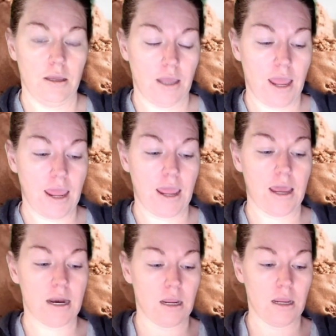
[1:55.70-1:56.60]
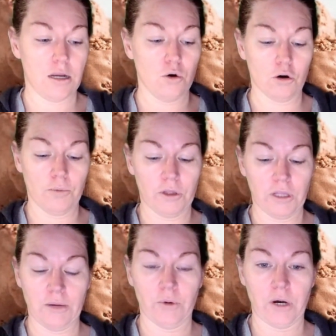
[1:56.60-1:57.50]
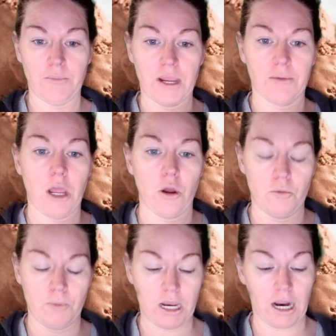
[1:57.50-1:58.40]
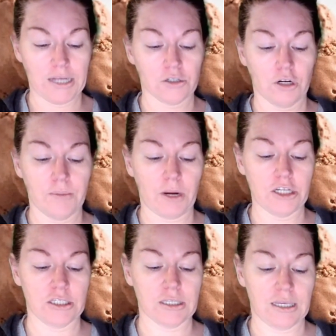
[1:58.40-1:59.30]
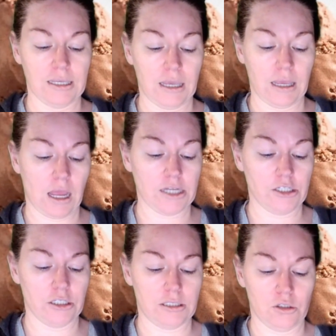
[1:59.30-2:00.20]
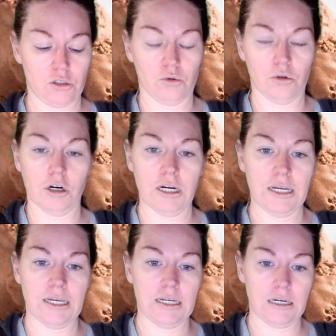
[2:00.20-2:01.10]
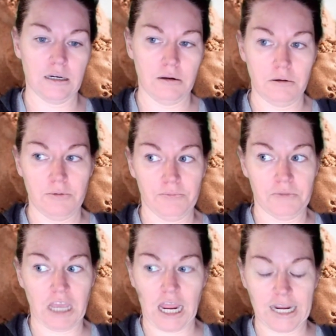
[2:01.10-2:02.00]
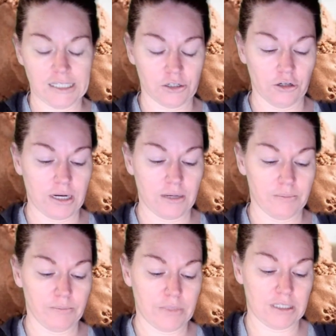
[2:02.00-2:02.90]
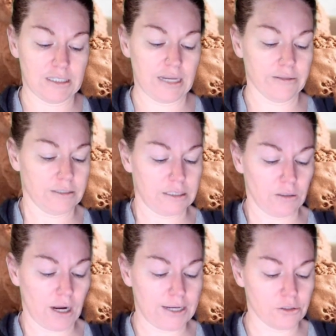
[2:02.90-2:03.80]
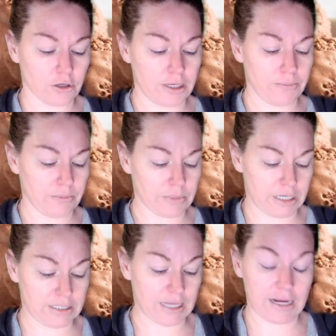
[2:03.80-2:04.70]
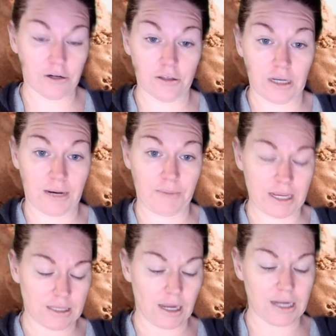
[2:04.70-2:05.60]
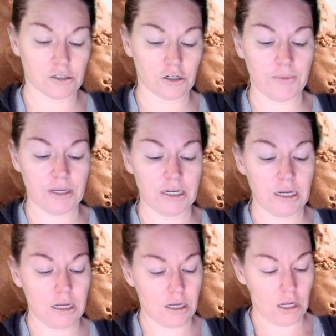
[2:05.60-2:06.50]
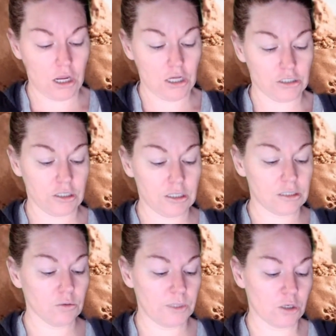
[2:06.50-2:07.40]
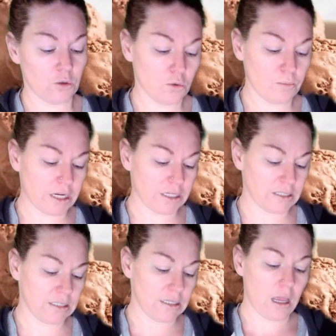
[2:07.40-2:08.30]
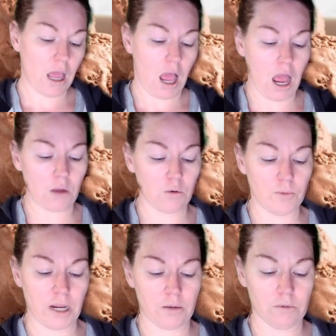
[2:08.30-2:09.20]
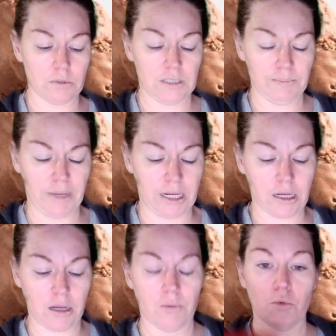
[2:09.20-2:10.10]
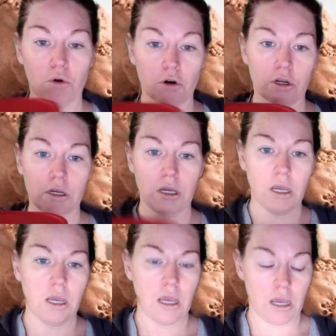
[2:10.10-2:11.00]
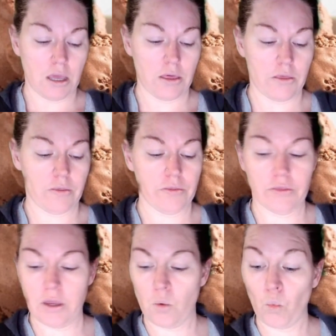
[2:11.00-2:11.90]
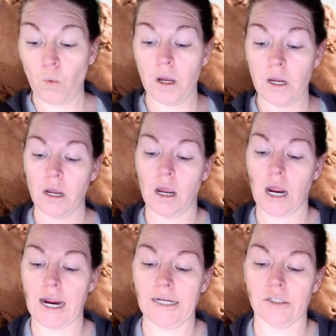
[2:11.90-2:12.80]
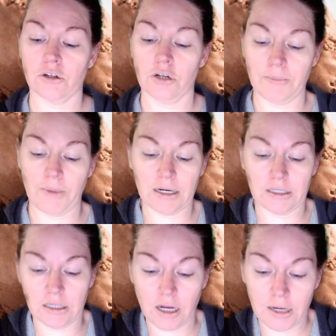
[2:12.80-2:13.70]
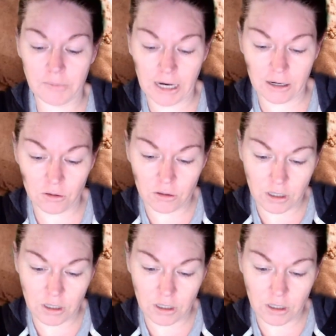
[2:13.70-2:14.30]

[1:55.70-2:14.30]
And normally when I make homemade ice cream, I just can, I just store it in the ice cream, stainless steel ice cream container that I make the ice cream in. So this will be cool because I will be able to make more than one ice cream at a time now.